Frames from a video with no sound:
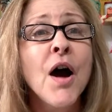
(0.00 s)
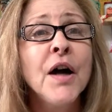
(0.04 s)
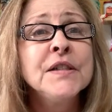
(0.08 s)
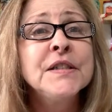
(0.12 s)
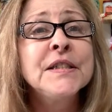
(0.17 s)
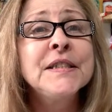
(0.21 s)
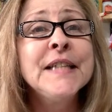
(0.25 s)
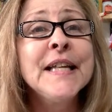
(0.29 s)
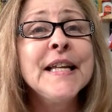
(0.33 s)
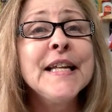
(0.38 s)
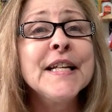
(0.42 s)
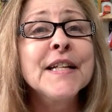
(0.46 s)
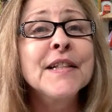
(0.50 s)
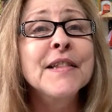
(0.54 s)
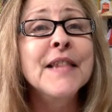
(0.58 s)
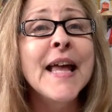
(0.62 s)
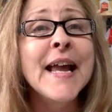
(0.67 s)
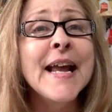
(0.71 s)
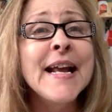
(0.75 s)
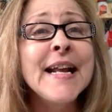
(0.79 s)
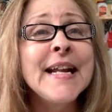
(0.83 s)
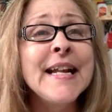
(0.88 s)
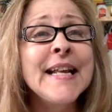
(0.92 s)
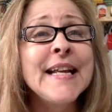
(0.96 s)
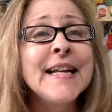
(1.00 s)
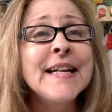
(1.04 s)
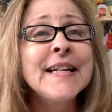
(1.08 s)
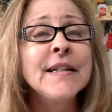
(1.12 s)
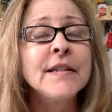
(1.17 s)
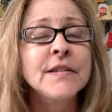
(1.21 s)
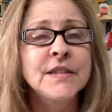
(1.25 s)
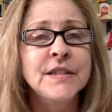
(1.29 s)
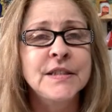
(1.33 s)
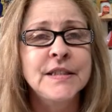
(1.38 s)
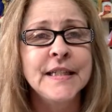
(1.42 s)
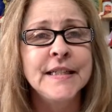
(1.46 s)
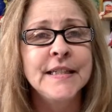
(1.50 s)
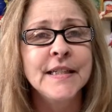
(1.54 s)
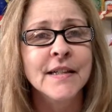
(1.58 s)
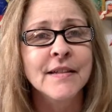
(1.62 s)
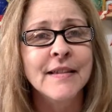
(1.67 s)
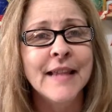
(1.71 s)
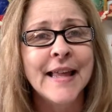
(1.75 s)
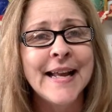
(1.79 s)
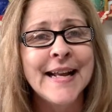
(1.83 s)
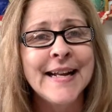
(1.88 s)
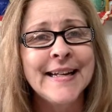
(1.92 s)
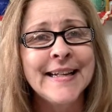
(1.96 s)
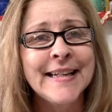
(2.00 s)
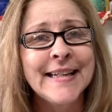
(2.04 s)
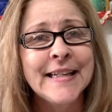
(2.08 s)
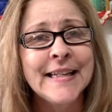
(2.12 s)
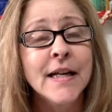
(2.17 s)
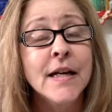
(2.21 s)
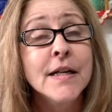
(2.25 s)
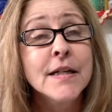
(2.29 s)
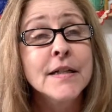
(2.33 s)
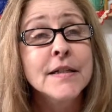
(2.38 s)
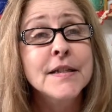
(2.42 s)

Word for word: See you, lady. See you, lady.